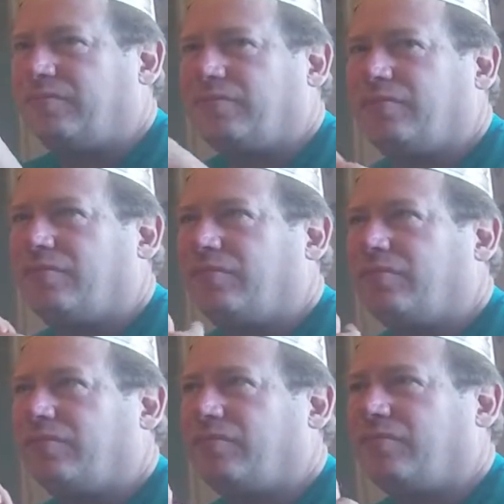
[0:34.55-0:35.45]
I don't know what it's
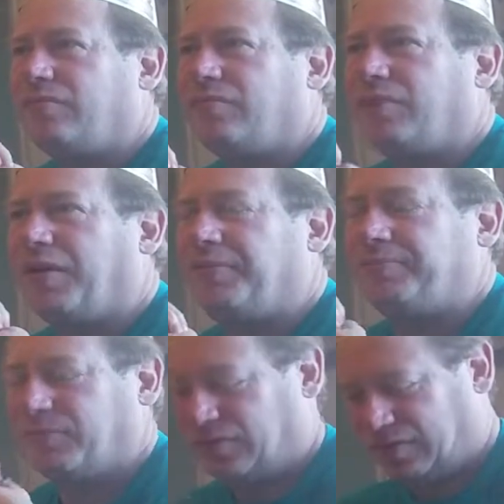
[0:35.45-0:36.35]
called.
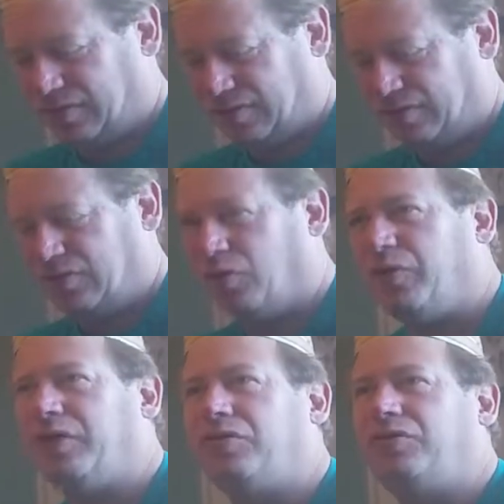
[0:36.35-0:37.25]

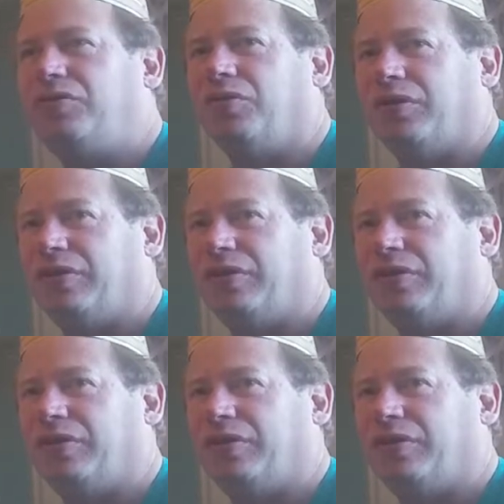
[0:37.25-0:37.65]
Oreo donut.